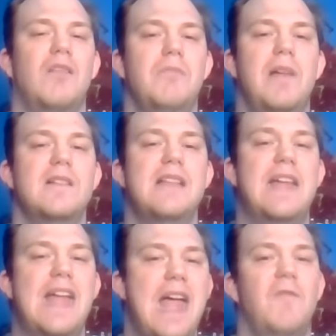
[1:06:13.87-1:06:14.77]
Because they
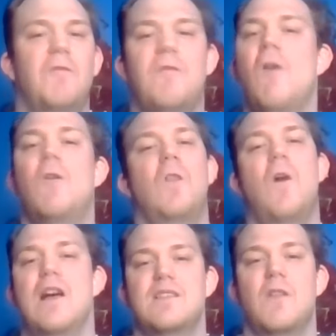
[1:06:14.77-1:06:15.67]
can't vocalize.